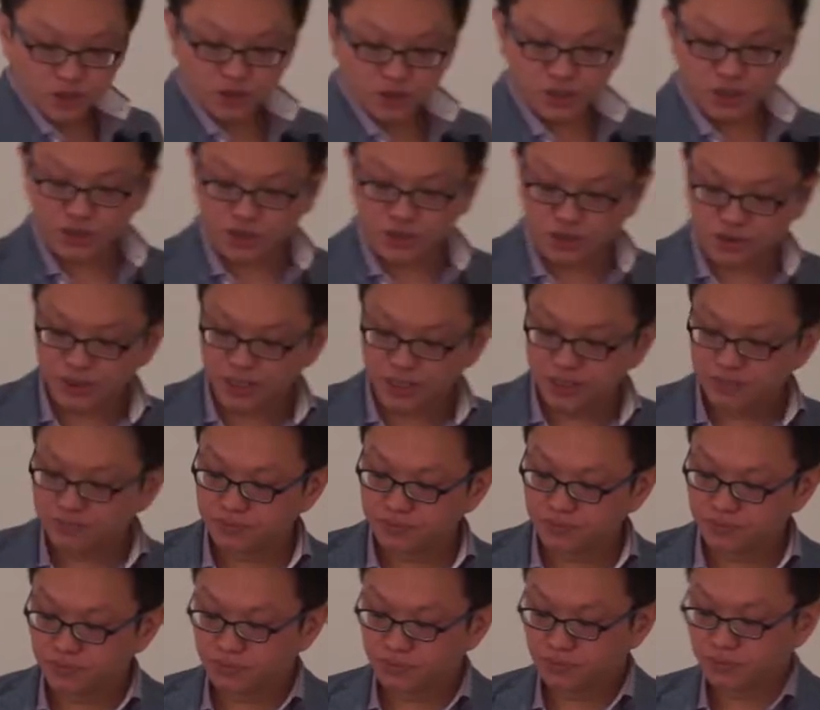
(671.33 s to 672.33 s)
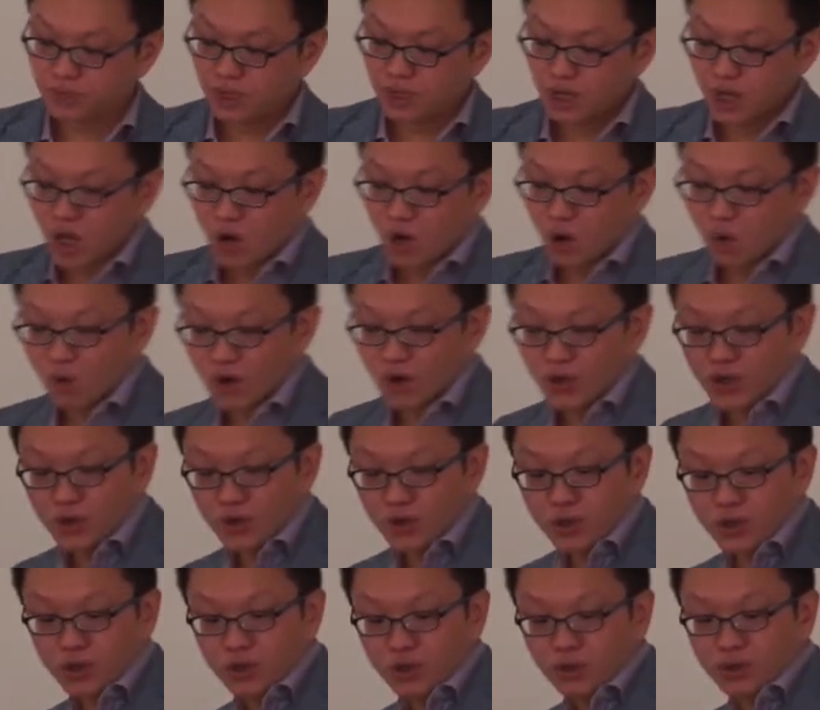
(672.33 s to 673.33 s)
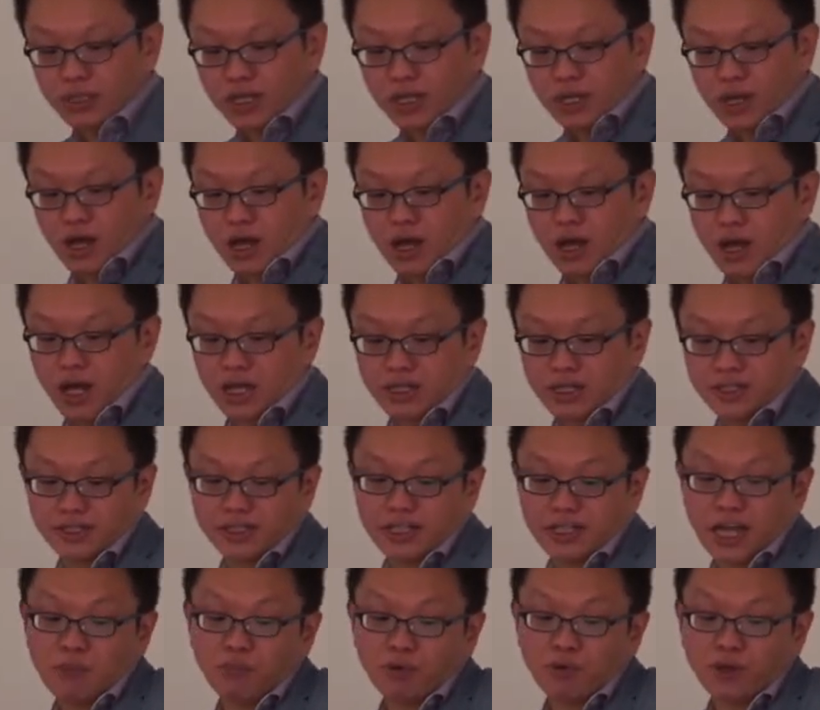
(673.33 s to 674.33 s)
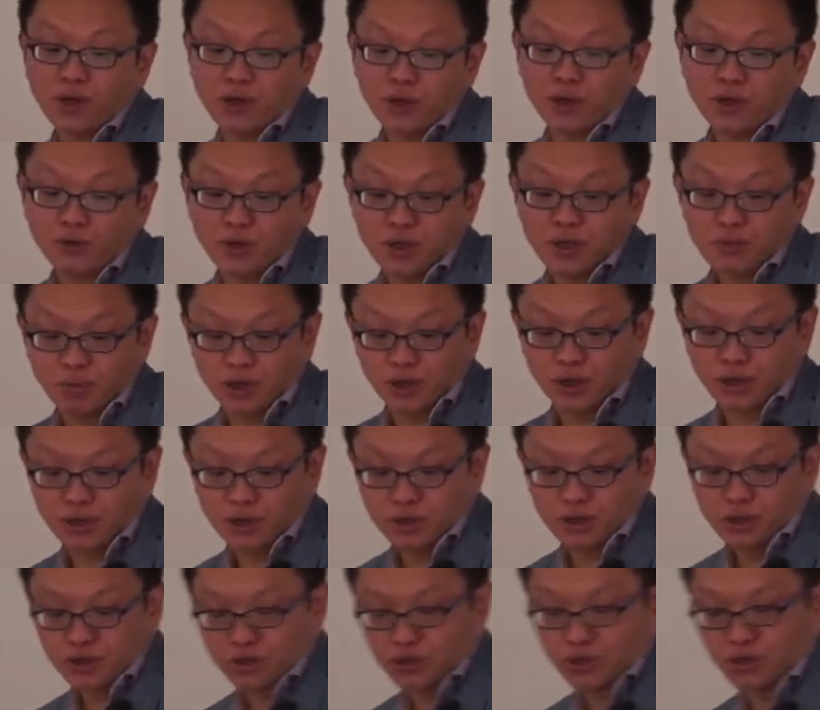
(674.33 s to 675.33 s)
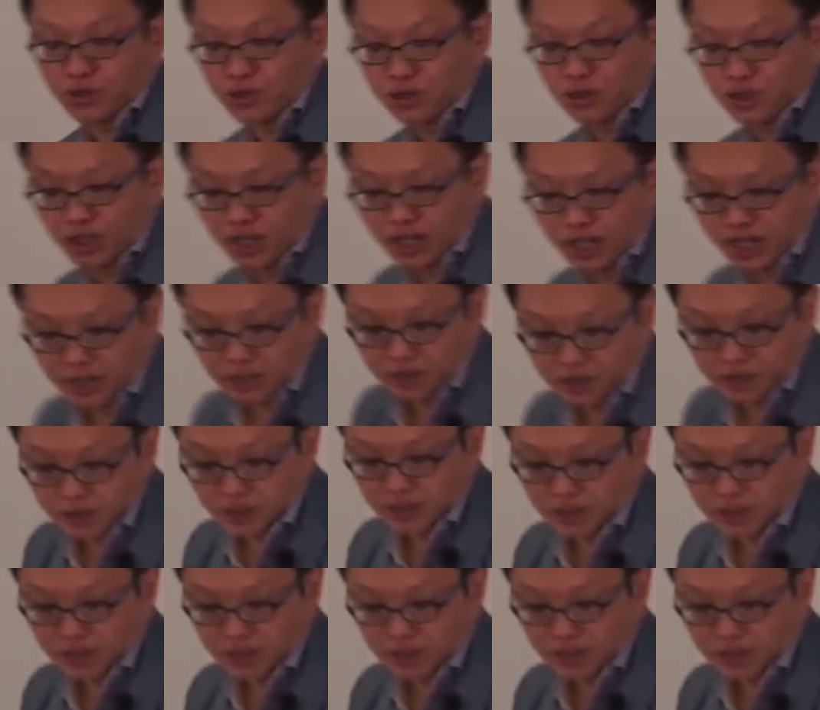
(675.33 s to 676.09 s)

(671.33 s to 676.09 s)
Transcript: surgery. When you use acetabular reamer to change